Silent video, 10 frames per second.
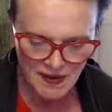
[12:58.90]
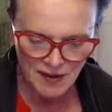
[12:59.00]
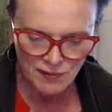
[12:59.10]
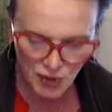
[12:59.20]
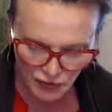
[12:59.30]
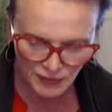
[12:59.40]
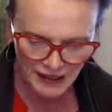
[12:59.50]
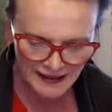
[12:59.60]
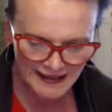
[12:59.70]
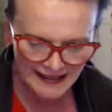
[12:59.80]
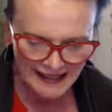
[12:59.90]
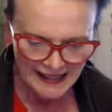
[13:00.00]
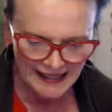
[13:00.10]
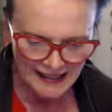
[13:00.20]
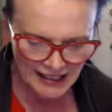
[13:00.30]
movement
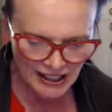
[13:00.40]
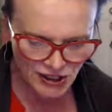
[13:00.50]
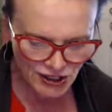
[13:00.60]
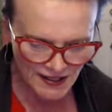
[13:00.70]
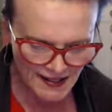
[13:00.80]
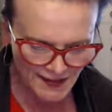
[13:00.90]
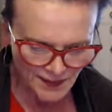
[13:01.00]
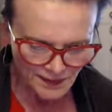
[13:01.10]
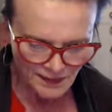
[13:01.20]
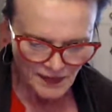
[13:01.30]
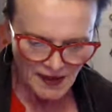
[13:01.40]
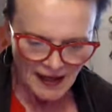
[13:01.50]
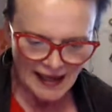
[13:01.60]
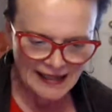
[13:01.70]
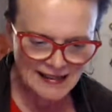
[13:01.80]
teaches.
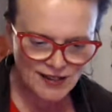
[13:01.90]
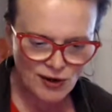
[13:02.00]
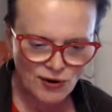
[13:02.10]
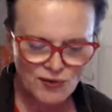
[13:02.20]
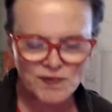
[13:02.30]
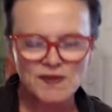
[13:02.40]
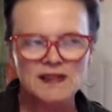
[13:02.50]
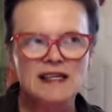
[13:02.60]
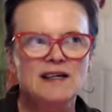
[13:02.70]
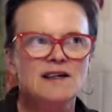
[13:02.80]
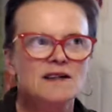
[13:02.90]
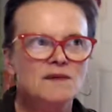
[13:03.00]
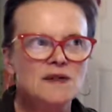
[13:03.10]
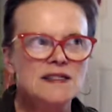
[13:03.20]
And so there was